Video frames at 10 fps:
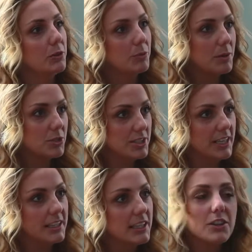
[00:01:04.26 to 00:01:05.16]

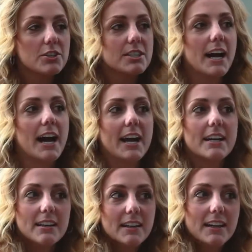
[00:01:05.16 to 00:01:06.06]
representing the other
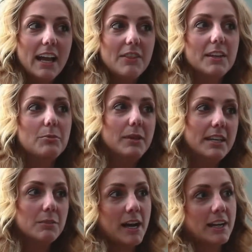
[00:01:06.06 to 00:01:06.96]
side, and then
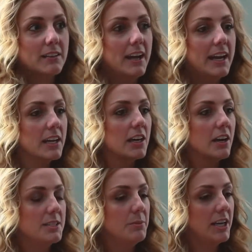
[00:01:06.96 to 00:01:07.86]
me and my client, and
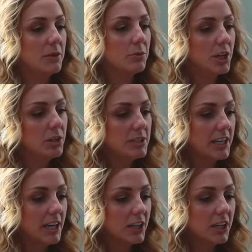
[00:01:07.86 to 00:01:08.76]
us being able to come
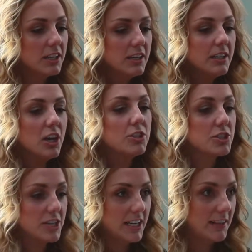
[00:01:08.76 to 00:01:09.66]
together,
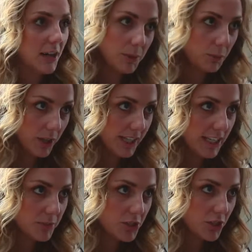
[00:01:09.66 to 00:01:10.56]
understanding that we want to
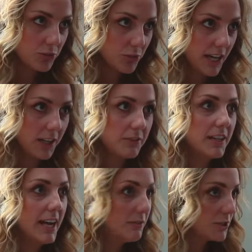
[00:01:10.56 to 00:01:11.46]
keep the children out of
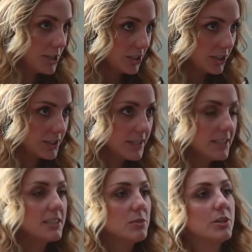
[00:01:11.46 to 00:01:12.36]
an adversarial
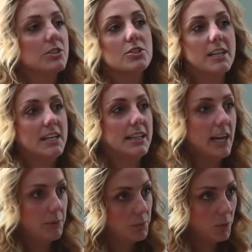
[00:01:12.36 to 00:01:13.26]
system, understanding
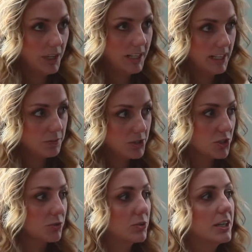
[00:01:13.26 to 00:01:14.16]
that we want to keep the
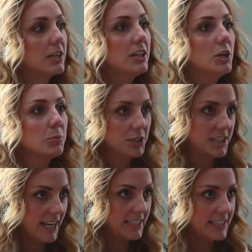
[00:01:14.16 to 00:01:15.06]
children
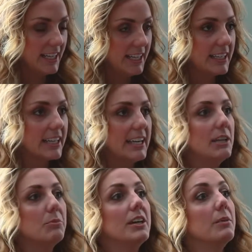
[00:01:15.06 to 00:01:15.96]
protected and
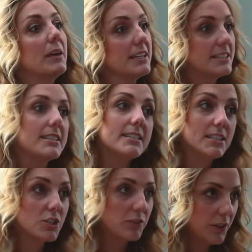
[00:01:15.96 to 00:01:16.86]
keep them as the
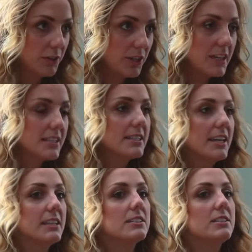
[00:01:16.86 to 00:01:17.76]
center focus,
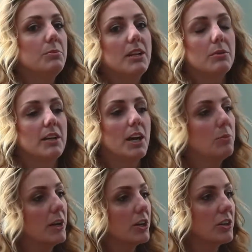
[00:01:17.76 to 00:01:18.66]
and to be able to help our